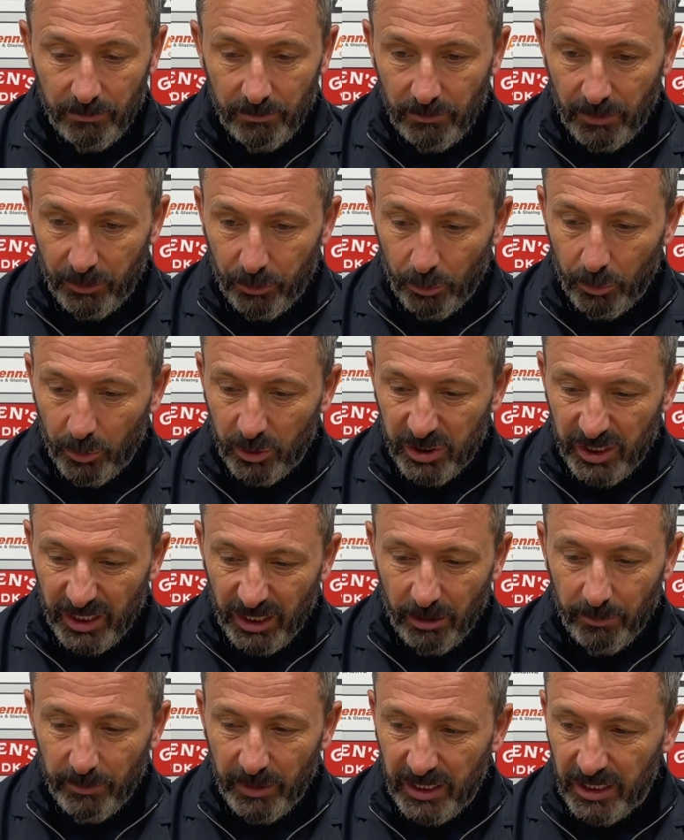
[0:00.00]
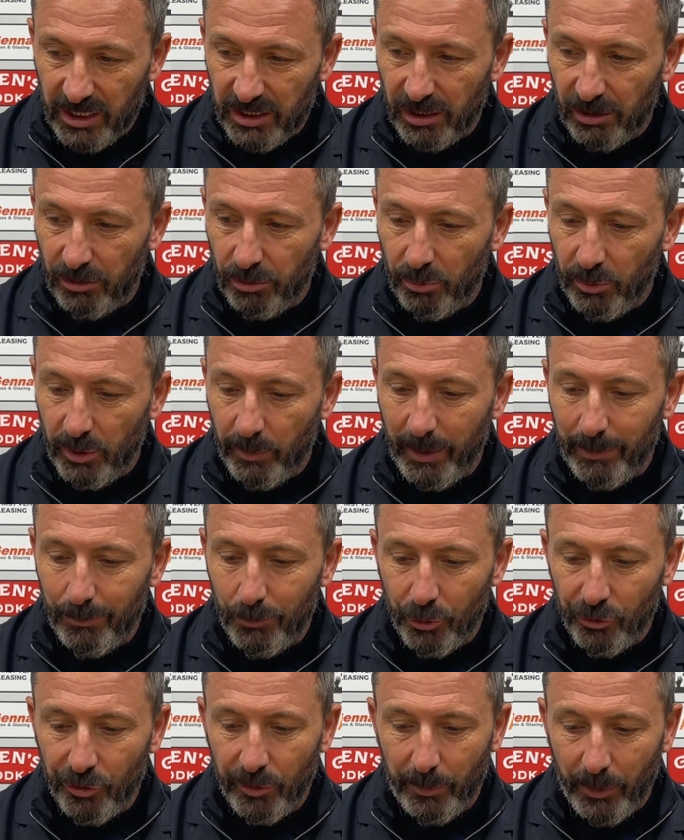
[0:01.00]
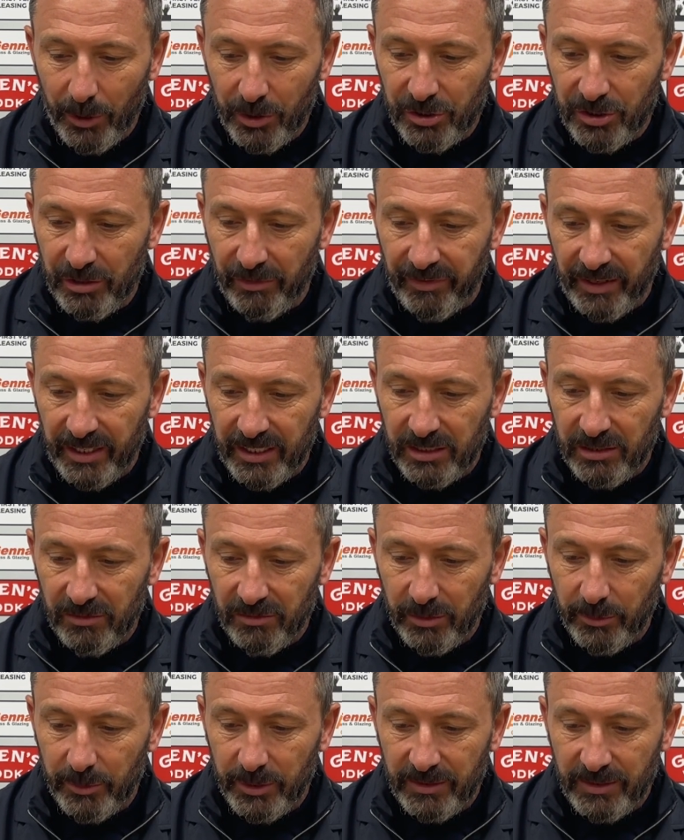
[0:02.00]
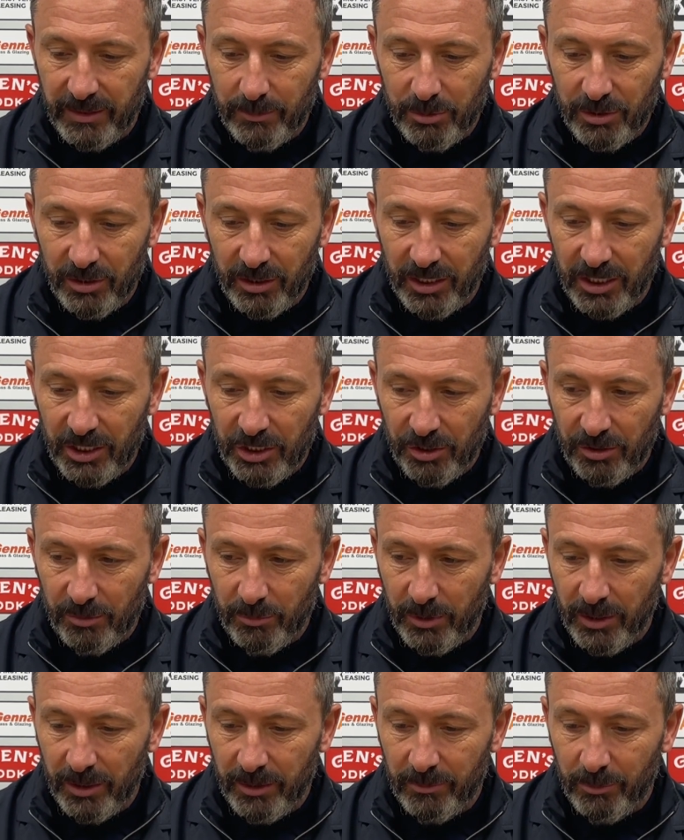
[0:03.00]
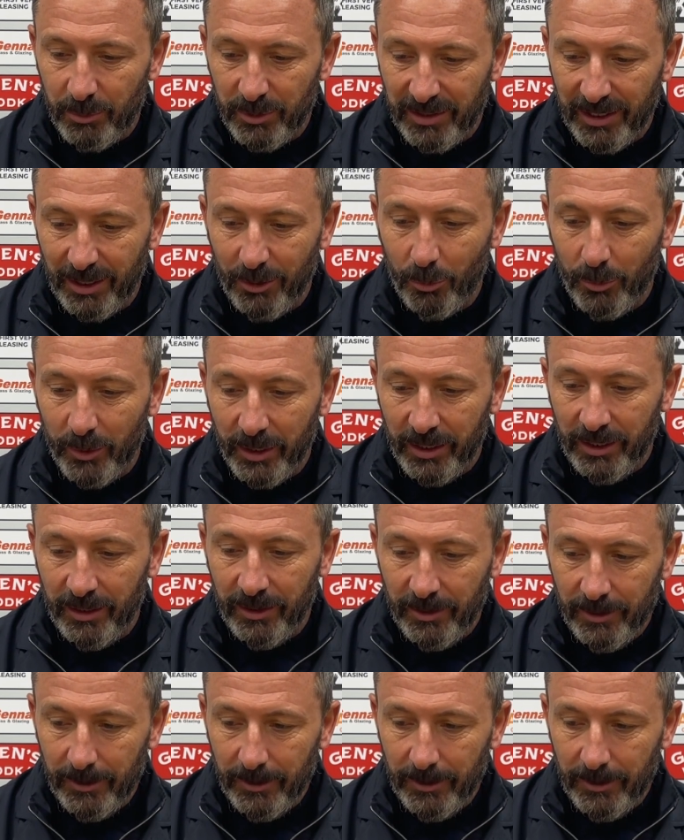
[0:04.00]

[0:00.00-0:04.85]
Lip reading: I thought we were set up nicely. I thought we were a bit more robust defensively with the team selection. We dealt with